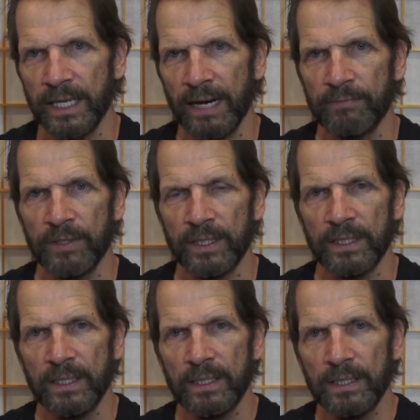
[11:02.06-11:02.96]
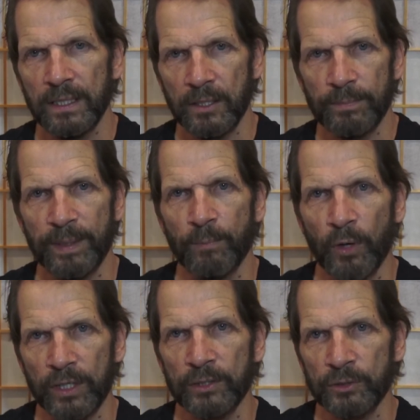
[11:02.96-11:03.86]
have the little bit
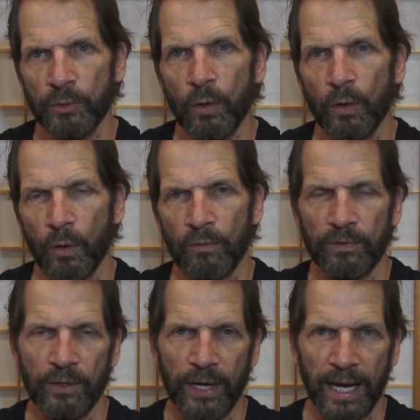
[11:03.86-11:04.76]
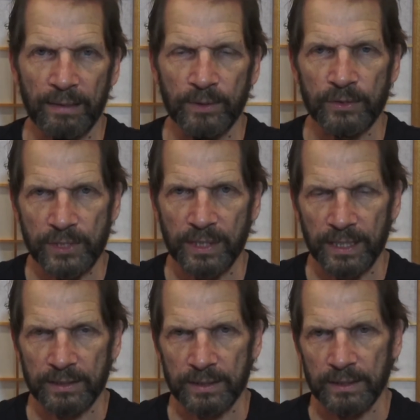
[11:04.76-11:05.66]
more control over their animals. They
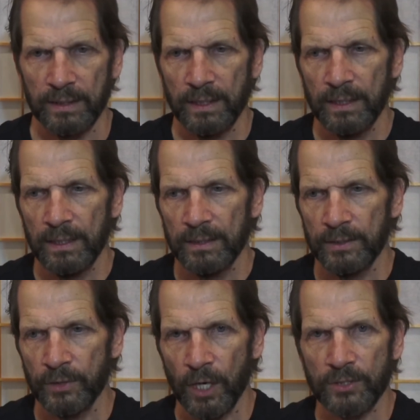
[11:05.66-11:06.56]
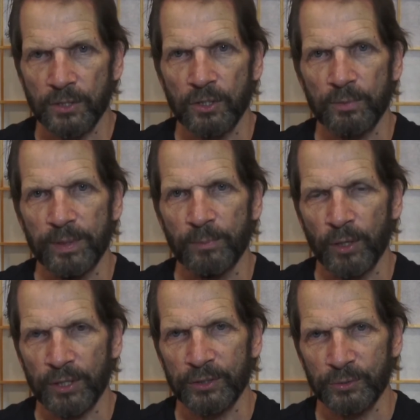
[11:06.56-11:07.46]
like to Dogs are a little bit more
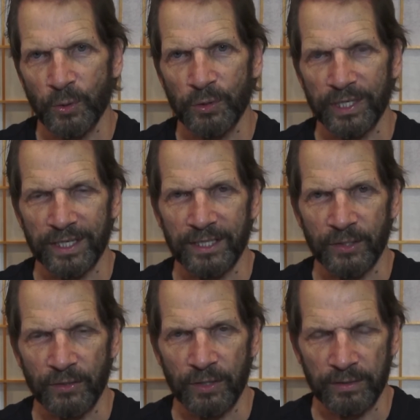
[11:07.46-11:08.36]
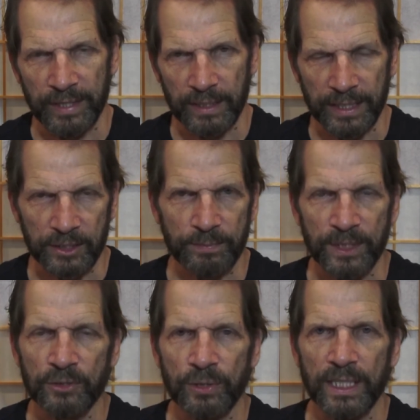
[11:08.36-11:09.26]
controlling. You know, they like to
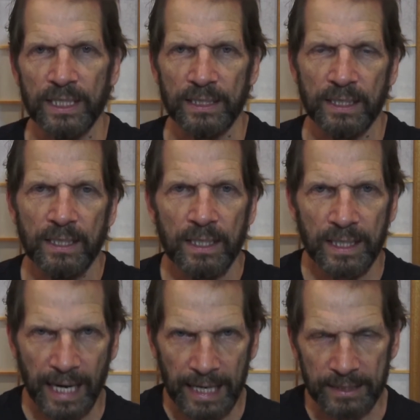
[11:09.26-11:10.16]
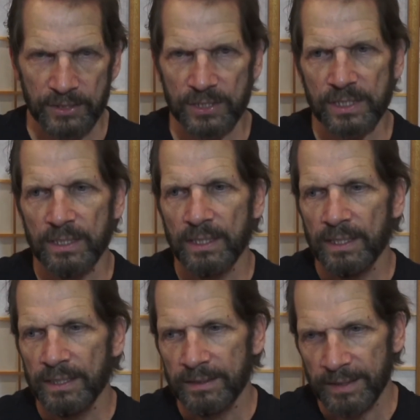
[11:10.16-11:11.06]
be trained. Cats
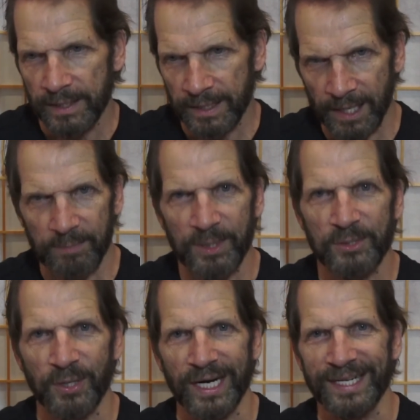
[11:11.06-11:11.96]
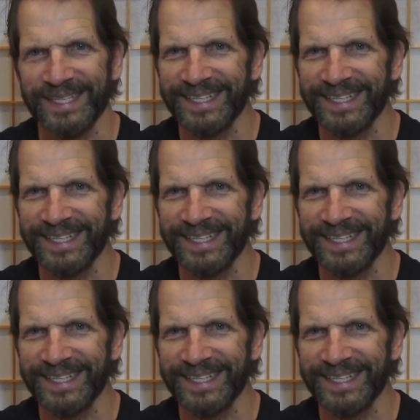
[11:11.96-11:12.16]
can be trained,